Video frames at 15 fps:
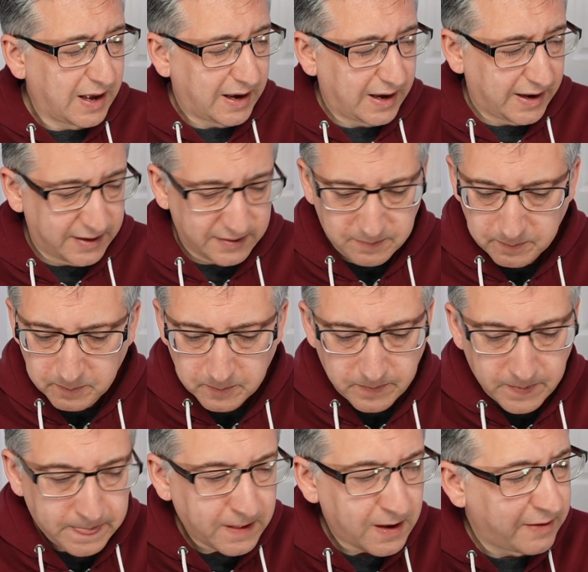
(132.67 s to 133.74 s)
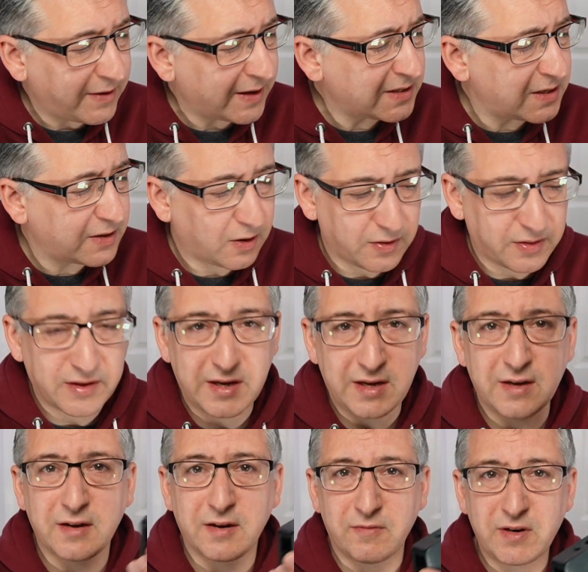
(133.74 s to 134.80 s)
And I've actually got
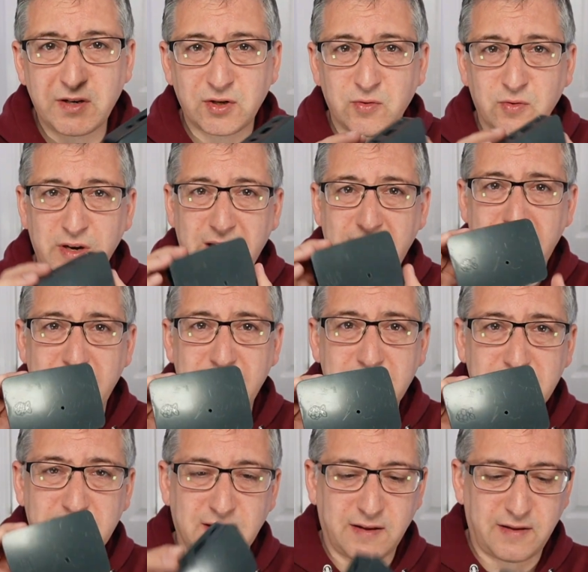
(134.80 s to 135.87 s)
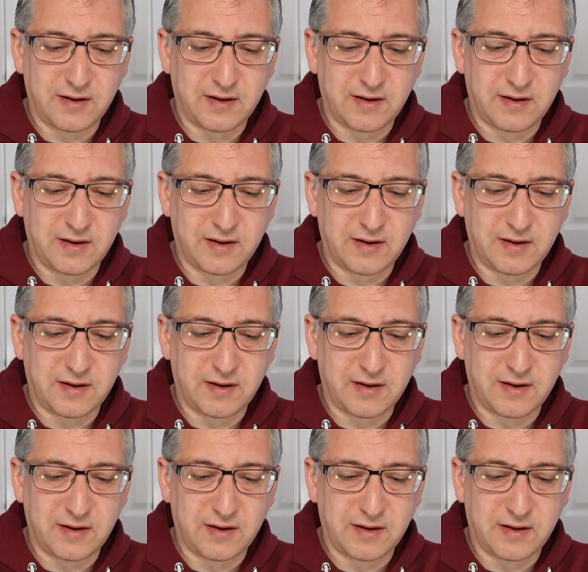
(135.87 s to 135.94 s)
the original case